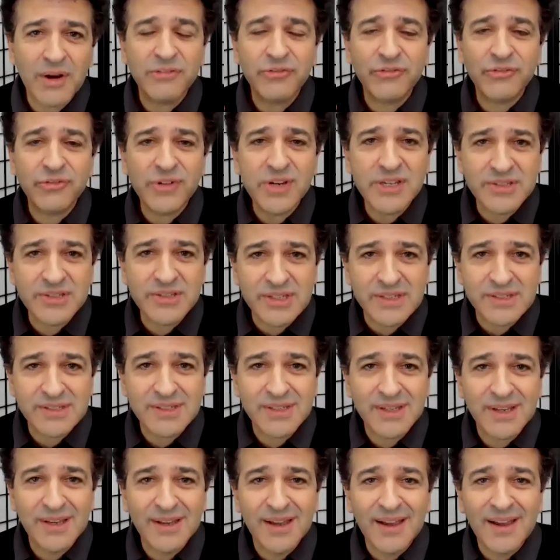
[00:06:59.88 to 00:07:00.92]
freezes.
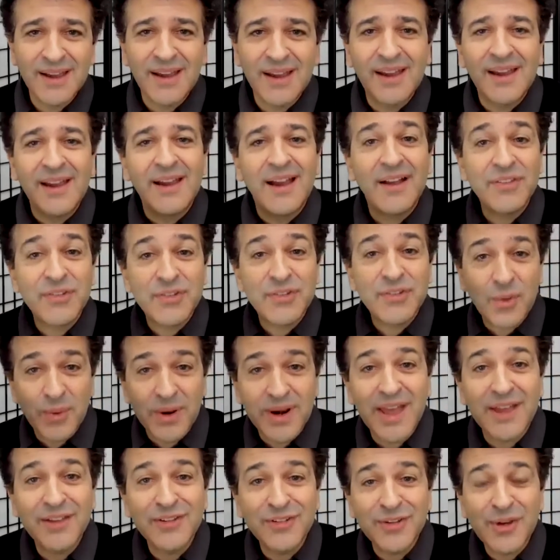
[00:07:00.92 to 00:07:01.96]
And so
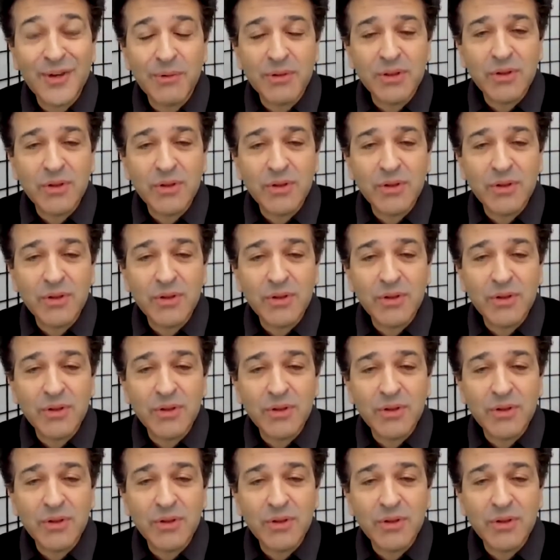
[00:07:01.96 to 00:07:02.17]
what I show